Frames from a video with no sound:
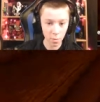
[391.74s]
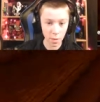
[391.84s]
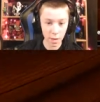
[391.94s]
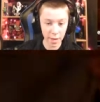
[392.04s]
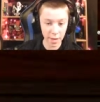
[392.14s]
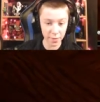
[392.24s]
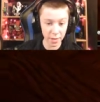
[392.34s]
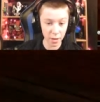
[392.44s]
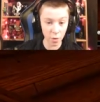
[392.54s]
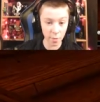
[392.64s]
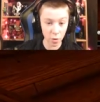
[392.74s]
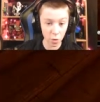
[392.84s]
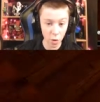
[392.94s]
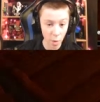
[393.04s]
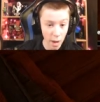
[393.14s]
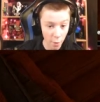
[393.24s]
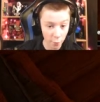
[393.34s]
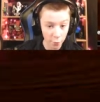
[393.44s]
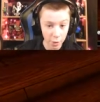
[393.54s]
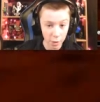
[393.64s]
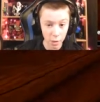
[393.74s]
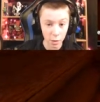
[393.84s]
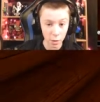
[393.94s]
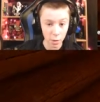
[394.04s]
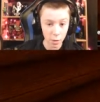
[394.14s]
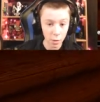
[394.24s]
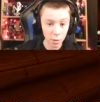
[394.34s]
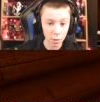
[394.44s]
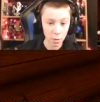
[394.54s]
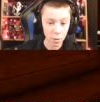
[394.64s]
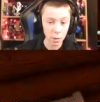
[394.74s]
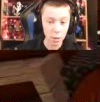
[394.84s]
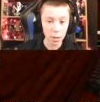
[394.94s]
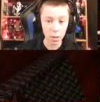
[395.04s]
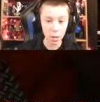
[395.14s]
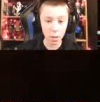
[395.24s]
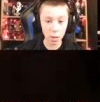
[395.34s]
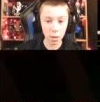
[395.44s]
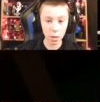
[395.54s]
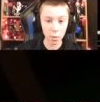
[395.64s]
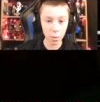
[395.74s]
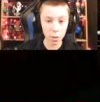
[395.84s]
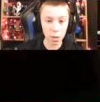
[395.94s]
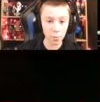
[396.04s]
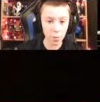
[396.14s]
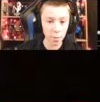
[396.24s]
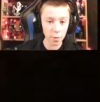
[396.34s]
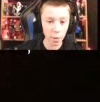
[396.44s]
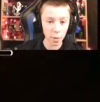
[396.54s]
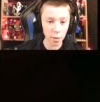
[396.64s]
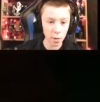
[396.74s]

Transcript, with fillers: Wow, that, this room is so helpful. Uh, wish that room was always oh.